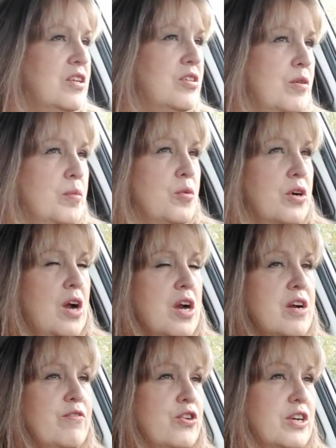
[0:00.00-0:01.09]
to a more
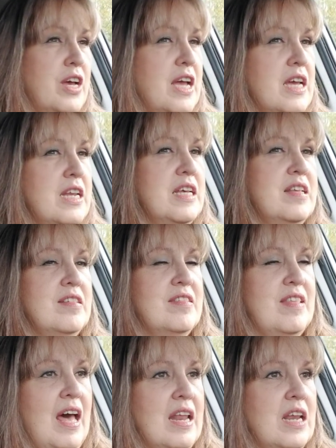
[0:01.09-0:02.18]
carnivore diet is
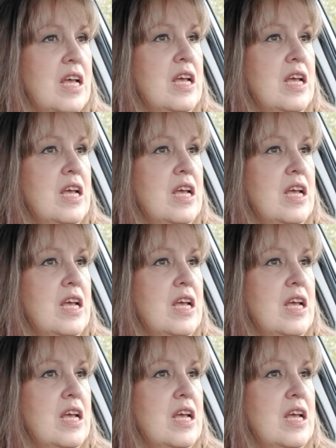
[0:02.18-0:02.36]
that